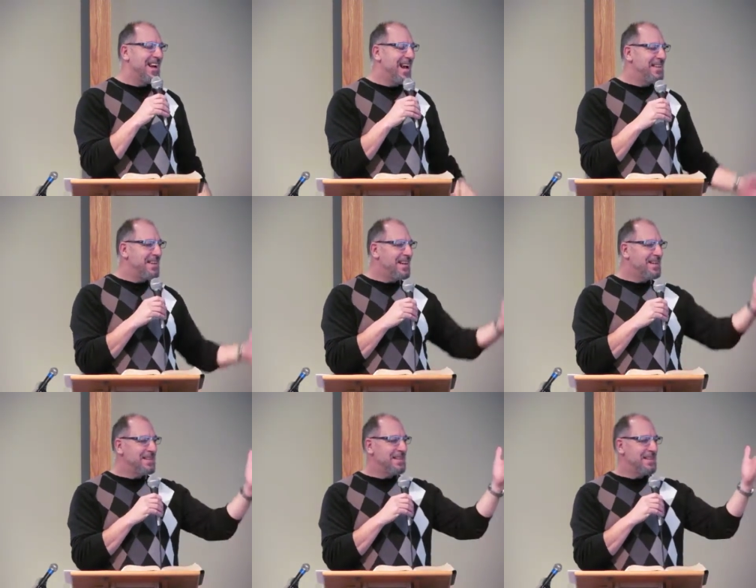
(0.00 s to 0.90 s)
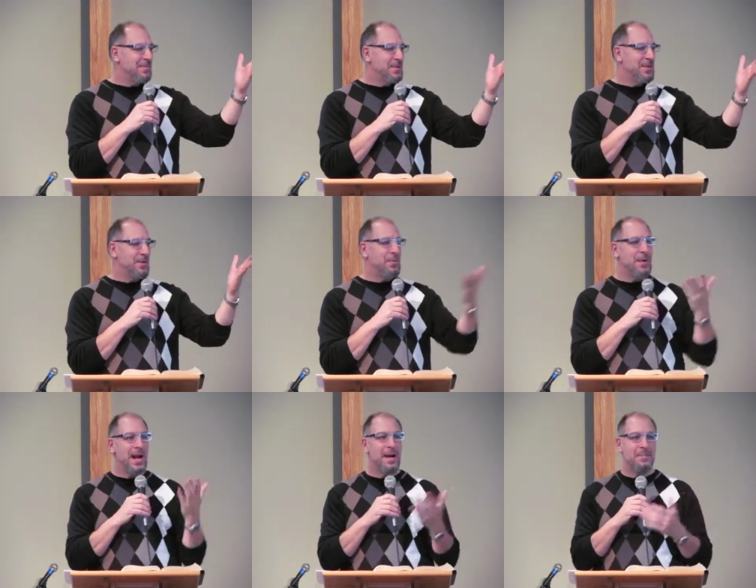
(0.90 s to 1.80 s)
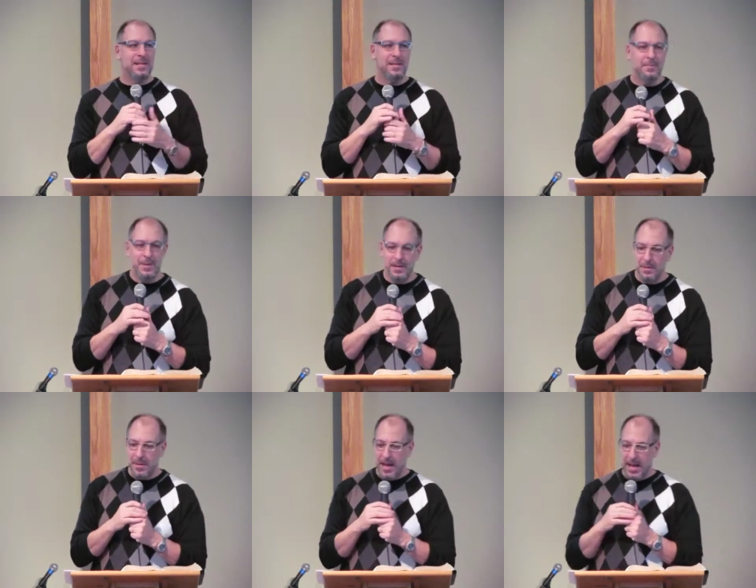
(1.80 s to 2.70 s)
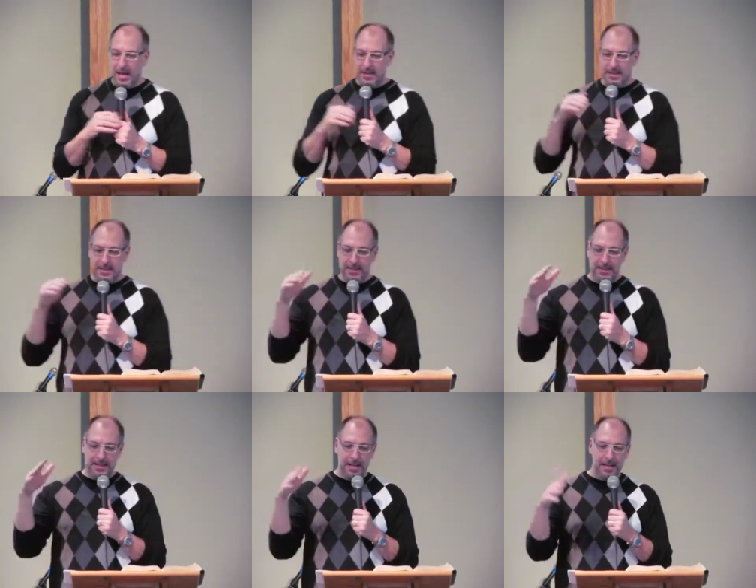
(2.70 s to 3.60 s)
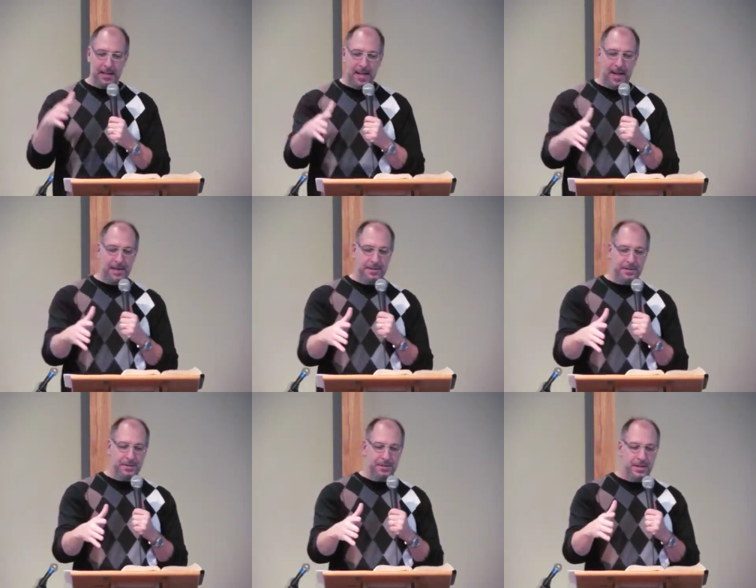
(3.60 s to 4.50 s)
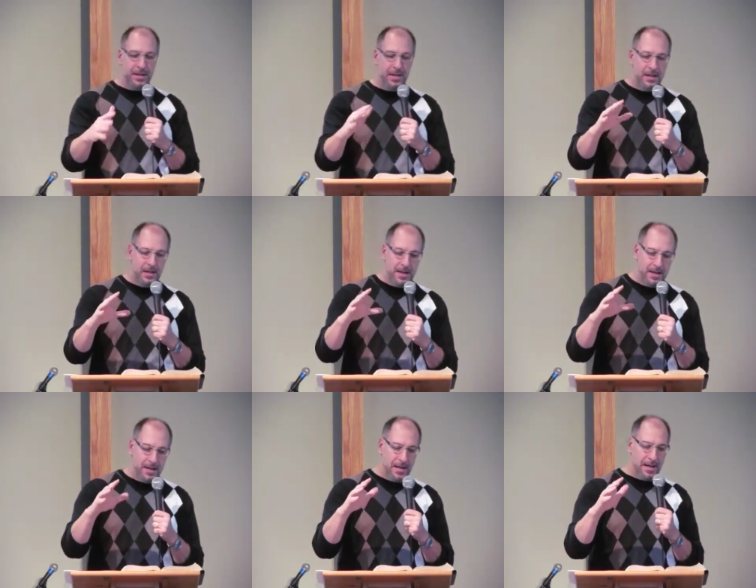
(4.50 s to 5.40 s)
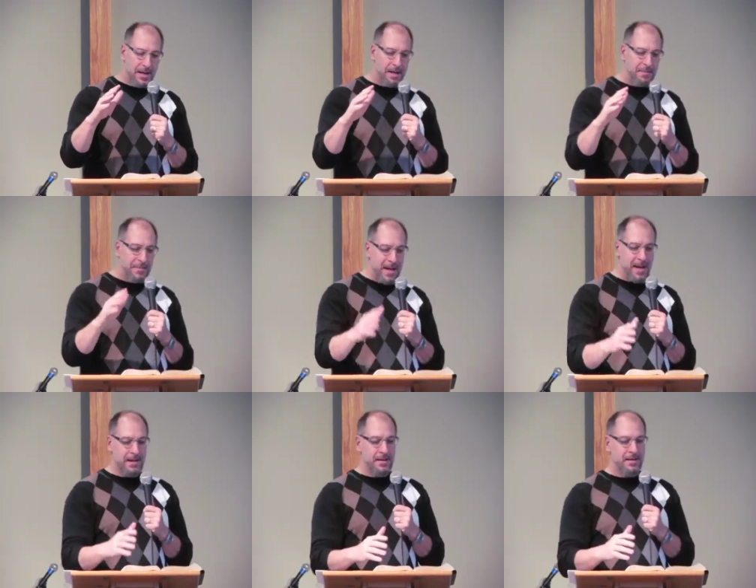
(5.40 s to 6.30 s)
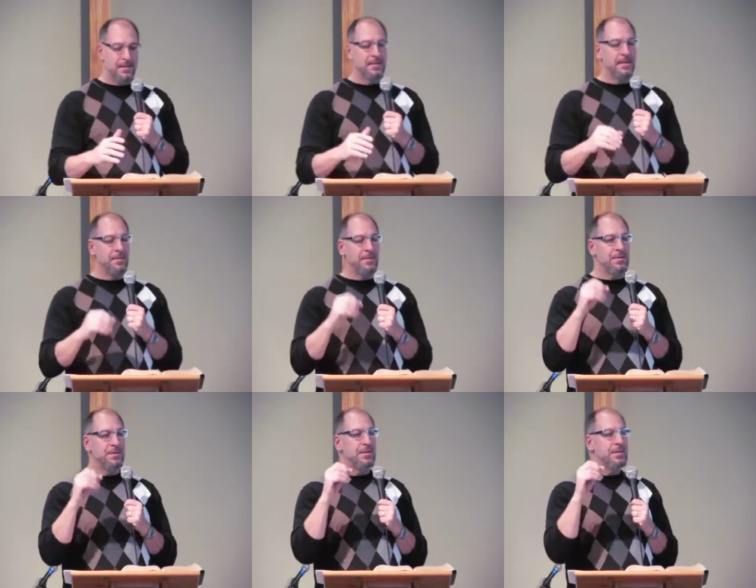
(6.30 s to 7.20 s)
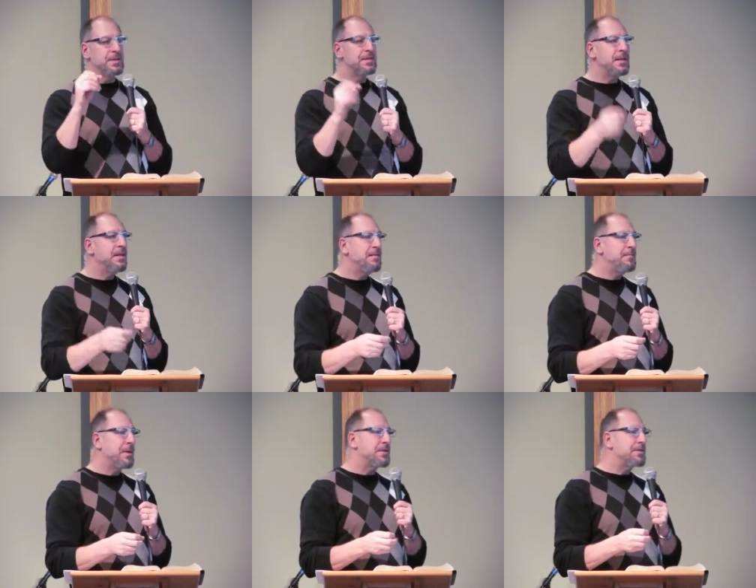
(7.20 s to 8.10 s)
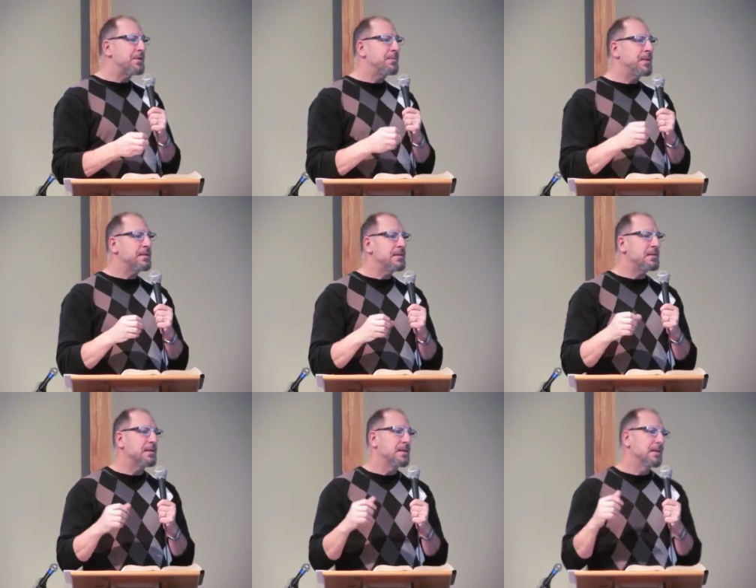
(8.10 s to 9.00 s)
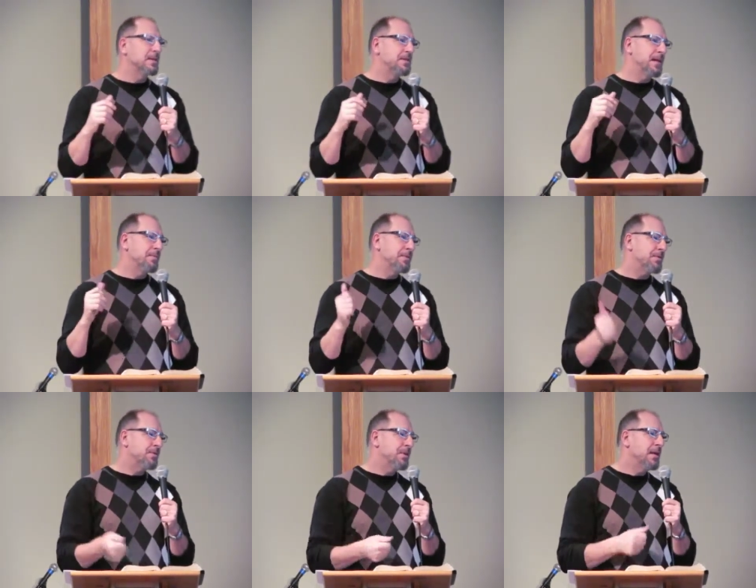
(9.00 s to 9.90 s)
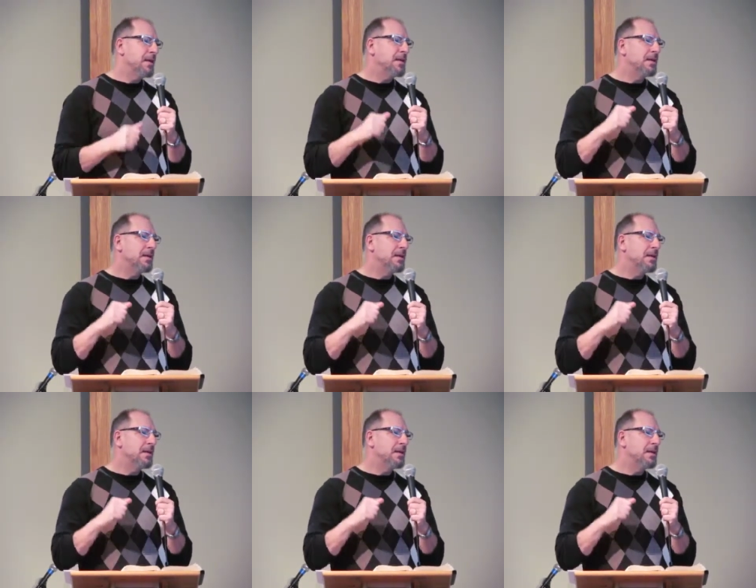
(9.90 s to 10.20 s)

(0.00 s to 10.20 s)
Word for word: And then we know what happened. We know that sin entered uh, man. They were deceived by the serpent. Chapter three.